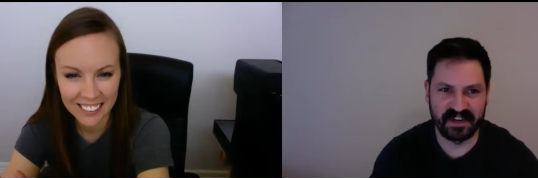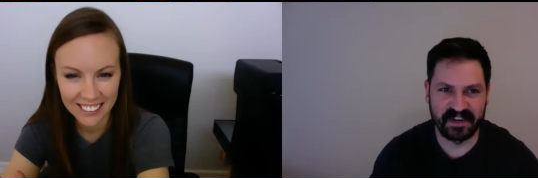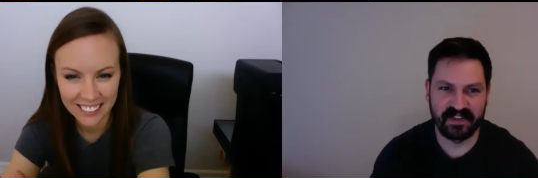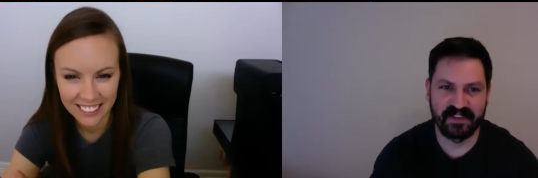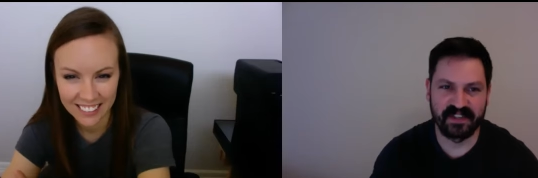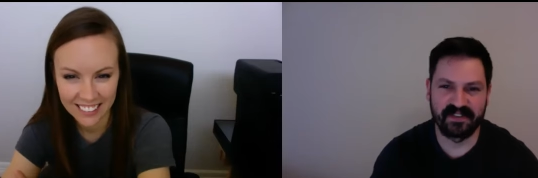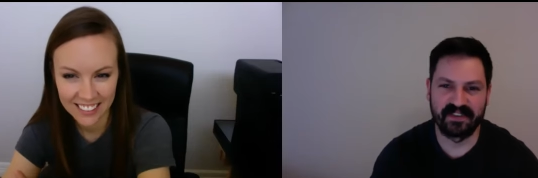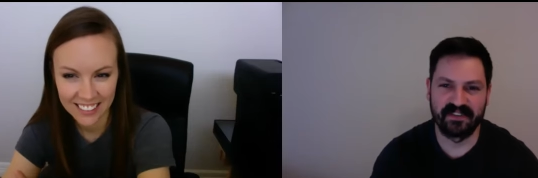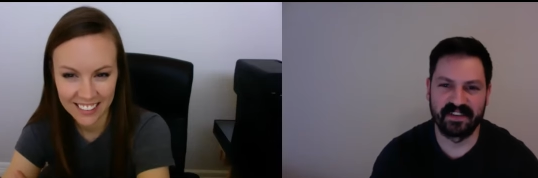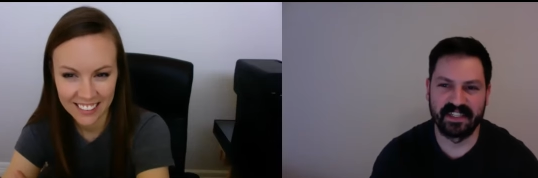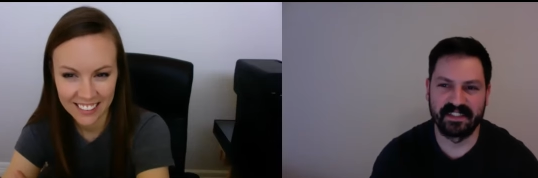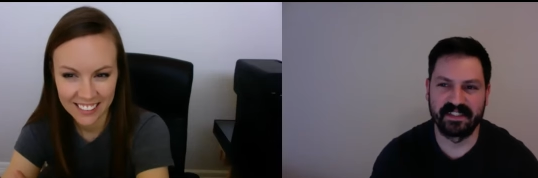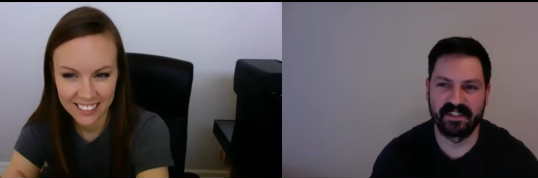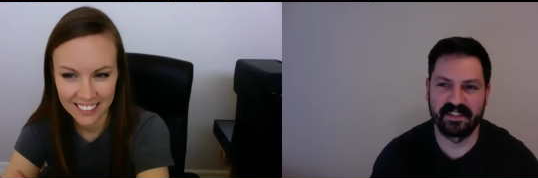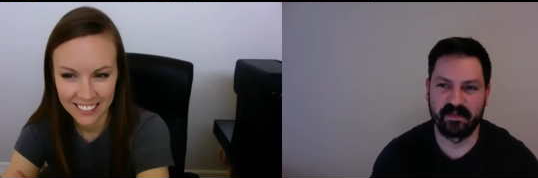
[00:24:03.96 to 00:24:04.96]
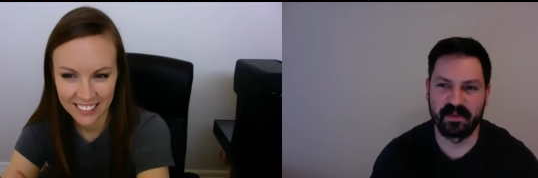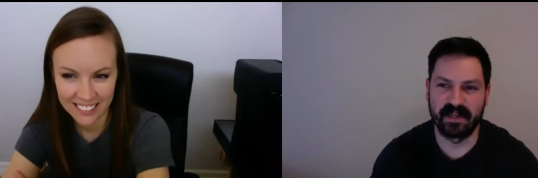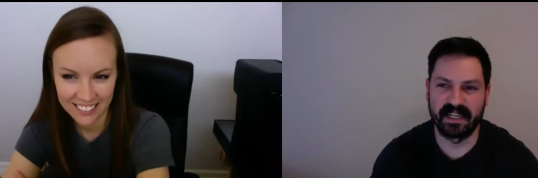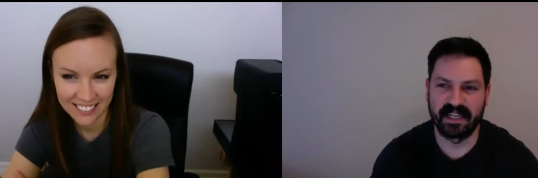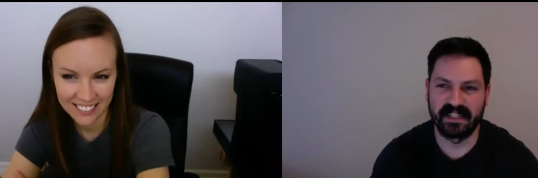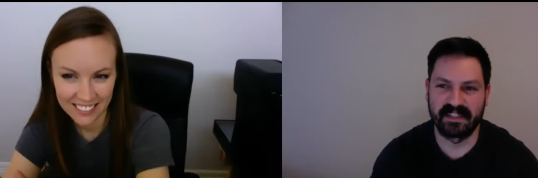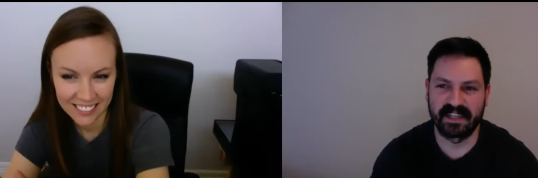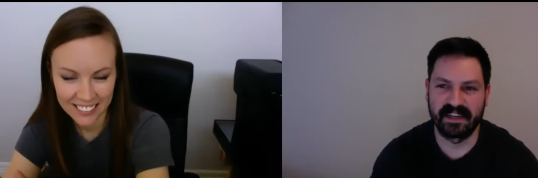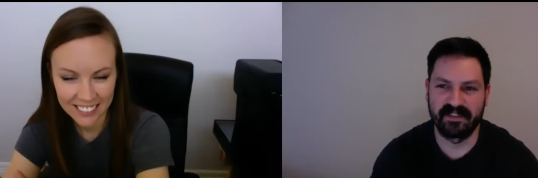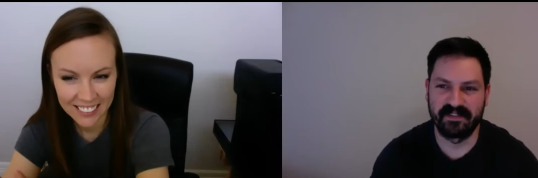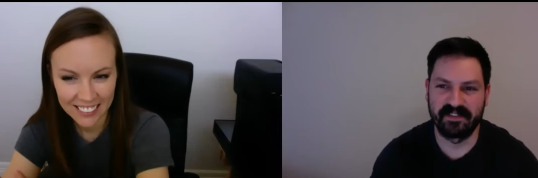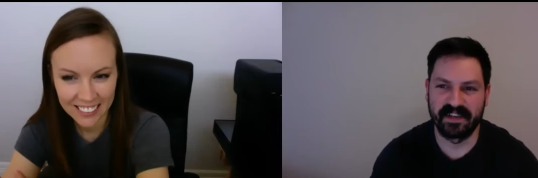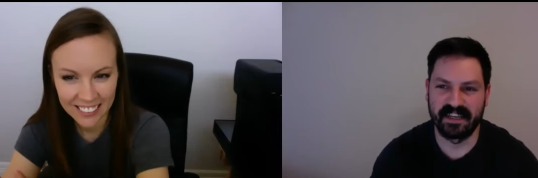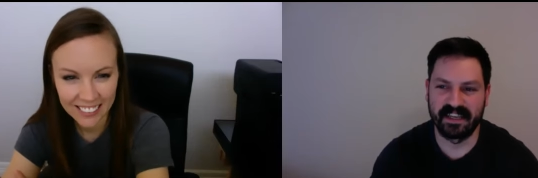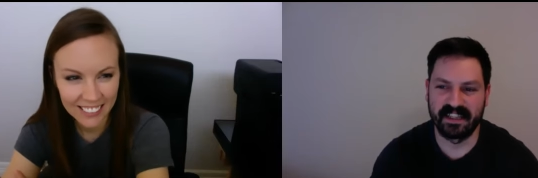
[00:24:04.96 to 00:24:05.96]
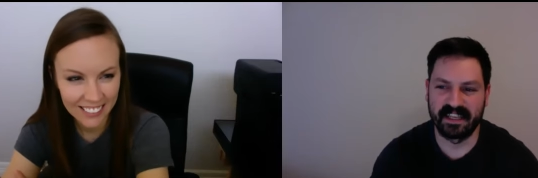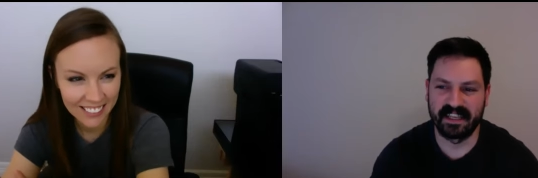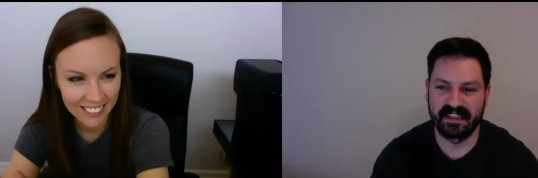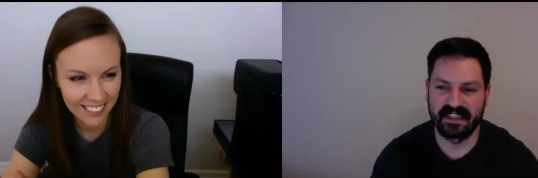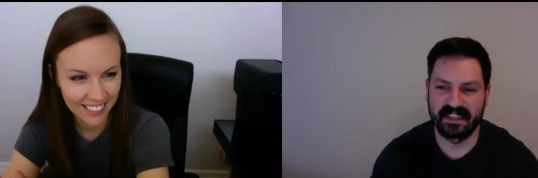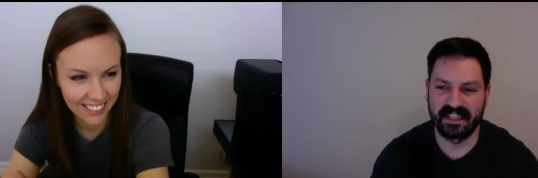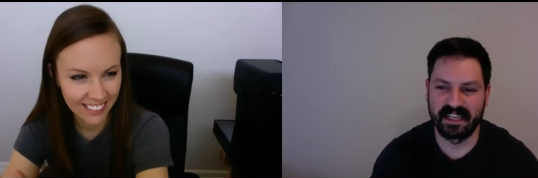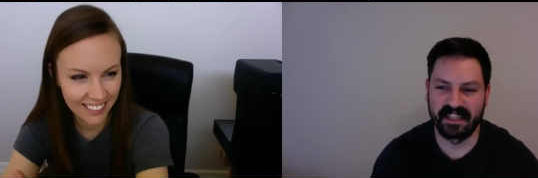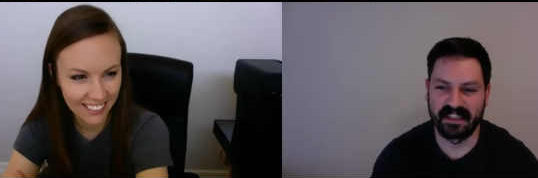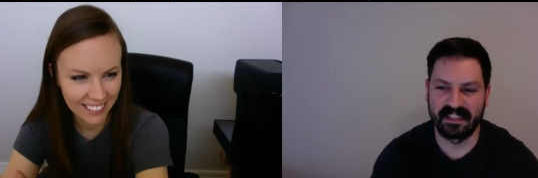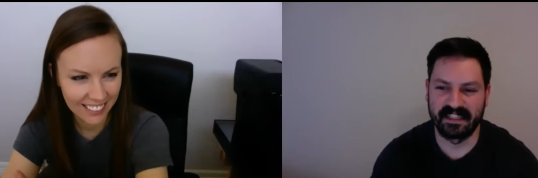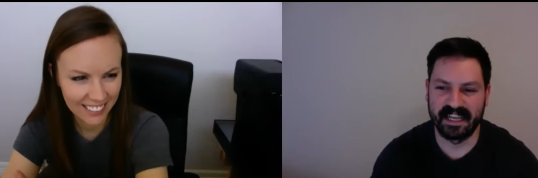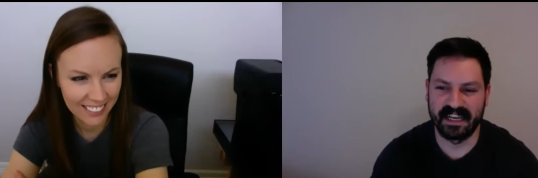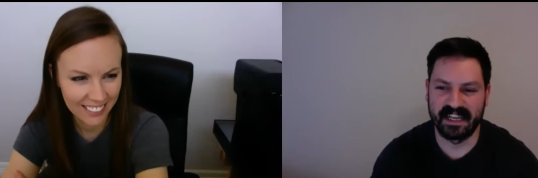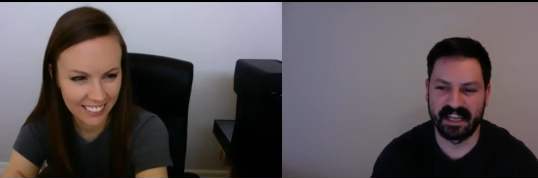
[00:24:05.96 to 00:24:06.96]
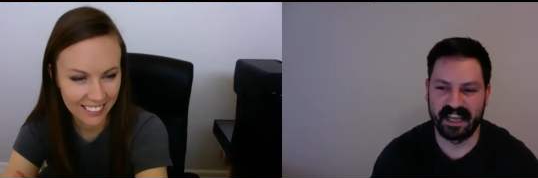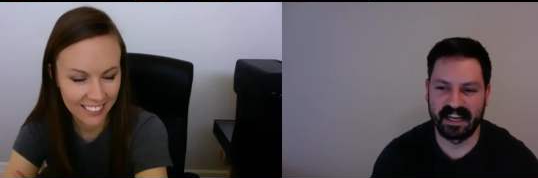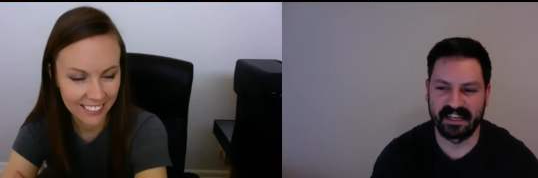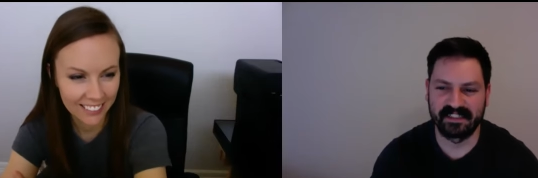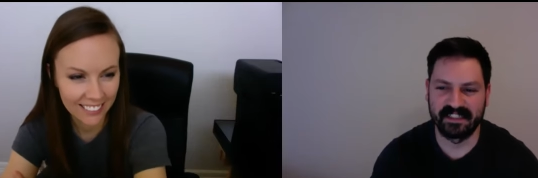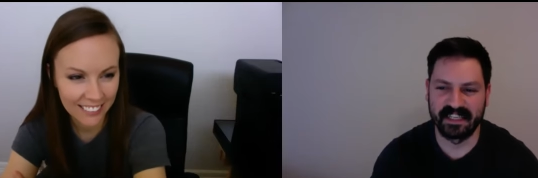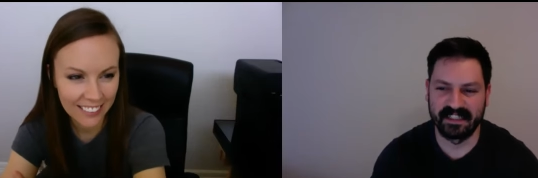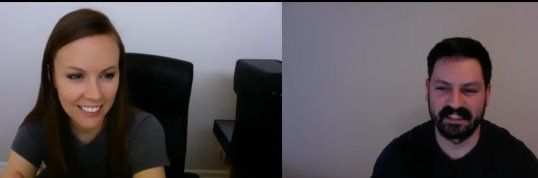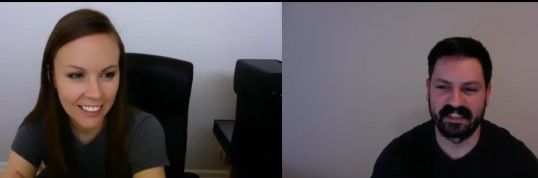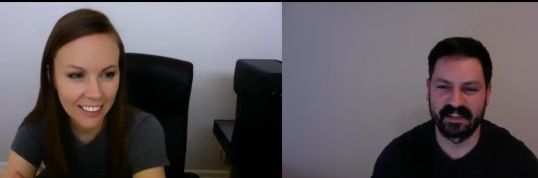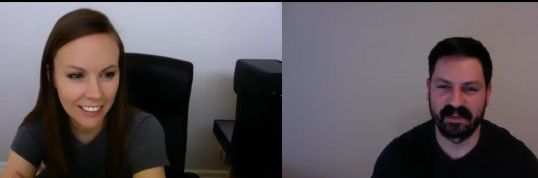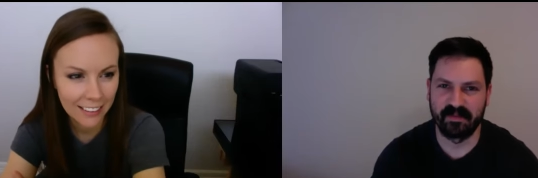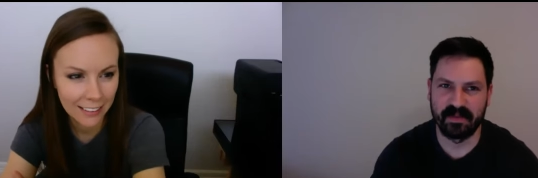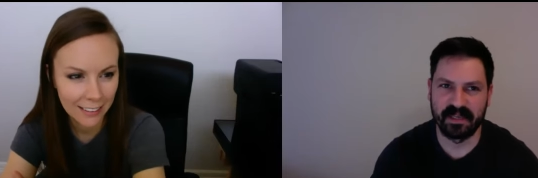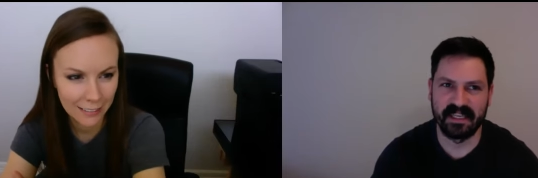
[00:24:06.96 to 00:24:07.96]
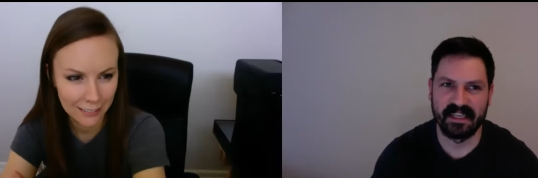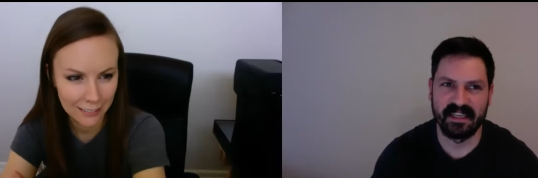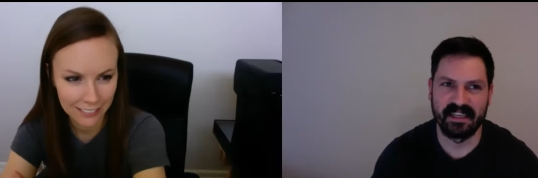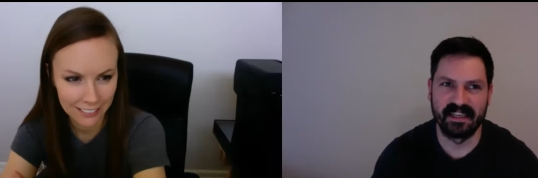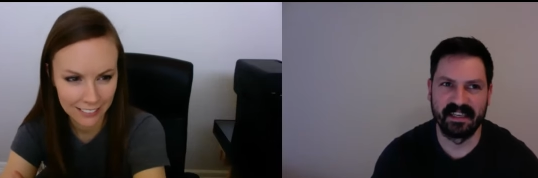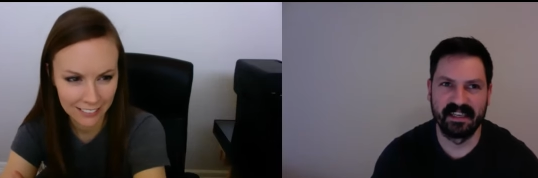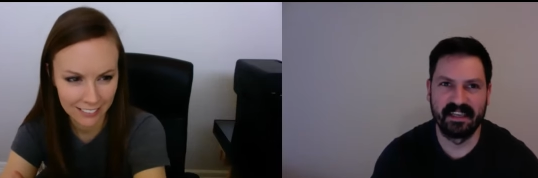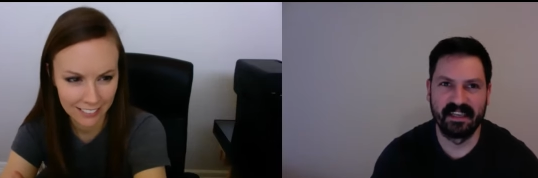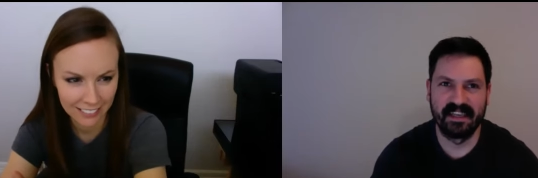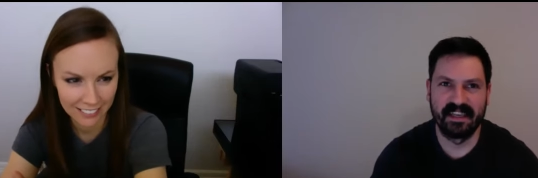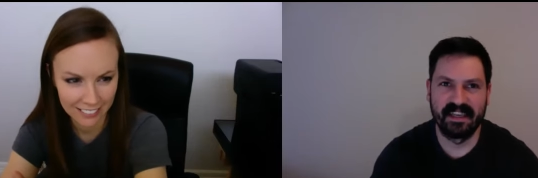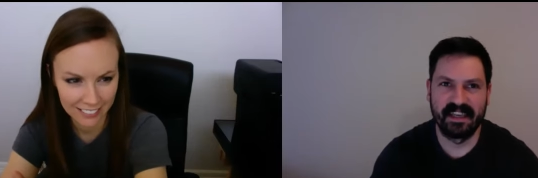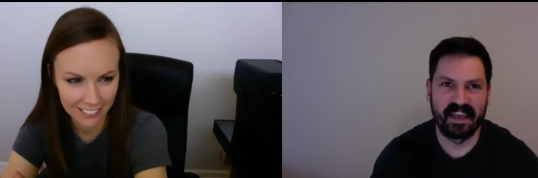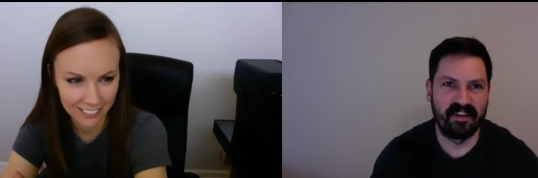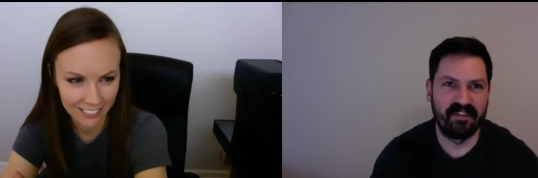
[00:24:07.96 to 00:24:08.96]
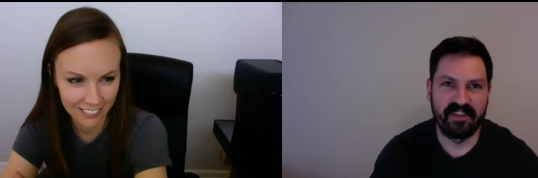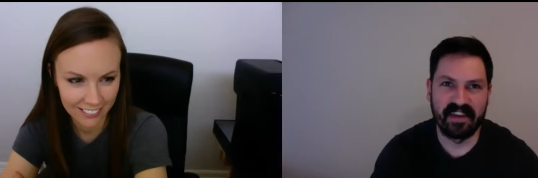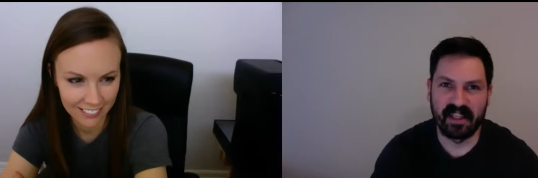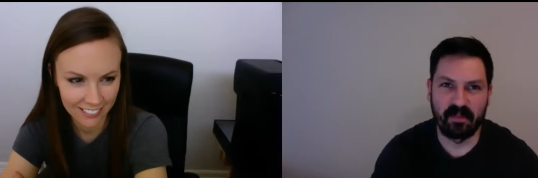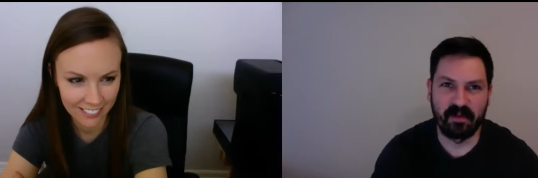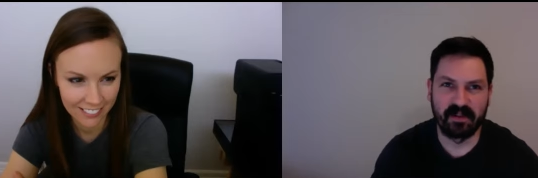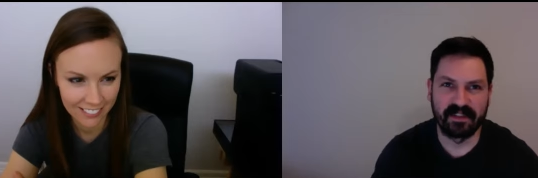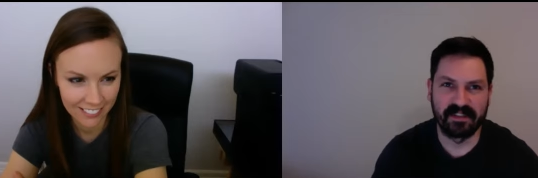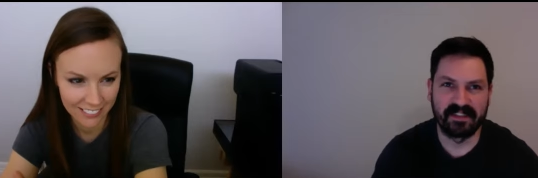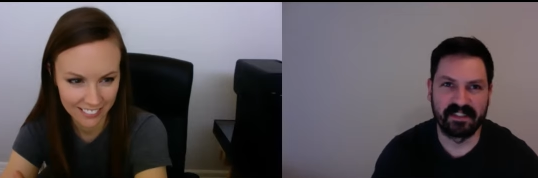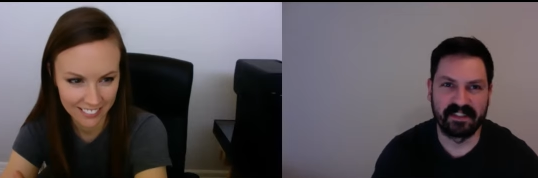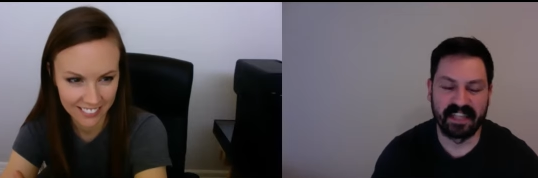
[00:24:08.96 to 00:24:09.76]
Speaker 1: a few different reasons, but it's kind of funny to think that like the data actually isn't going to be available until